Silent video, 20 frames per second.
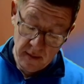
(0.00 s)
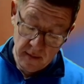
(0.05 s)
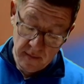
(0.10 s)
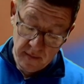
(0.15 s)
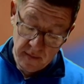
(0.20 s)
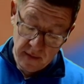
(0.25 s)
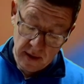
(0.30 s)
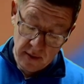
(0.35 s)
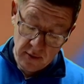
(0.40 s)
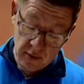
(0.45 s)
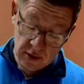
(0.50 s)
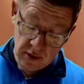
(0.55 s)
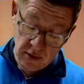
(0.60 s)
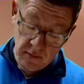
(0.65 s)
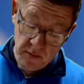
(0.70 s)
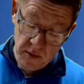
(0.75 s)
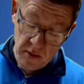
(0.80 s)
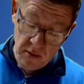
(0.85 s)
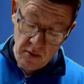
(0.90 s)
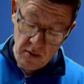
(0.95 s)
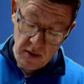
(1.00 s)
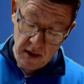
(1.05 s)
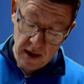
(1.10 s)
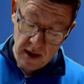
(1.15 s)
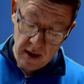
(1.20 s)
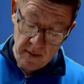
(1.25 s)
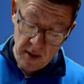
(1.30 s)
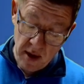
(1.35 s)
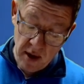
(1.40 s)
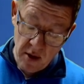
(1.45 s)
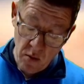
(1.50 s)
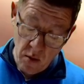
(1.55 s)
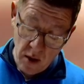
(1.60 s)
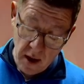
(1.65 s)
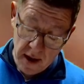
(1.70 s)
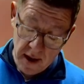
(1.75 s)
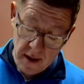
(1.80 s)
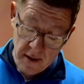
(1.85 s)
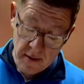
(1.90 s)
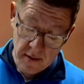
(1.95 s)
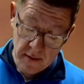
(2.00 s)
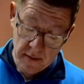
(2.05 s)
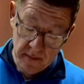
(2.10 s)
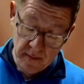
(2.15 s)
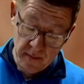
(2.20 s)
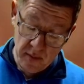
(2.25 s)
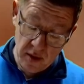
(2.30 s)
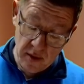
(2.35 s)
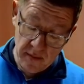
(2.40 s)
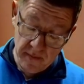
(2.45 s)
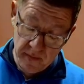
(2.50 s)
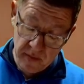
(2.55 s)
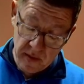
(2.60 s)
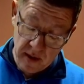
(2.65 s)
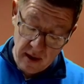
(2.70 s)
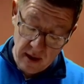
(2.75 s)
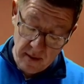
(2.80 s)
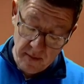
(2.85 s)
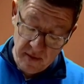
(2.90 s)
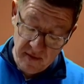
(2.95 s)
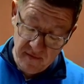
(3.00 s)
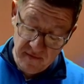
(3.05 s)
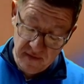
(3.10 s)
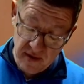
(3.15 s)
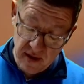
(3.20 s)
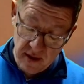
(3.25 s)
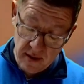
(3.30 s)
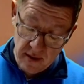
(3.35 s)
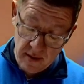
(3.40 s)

I know some people like a bit of wire, but I prefer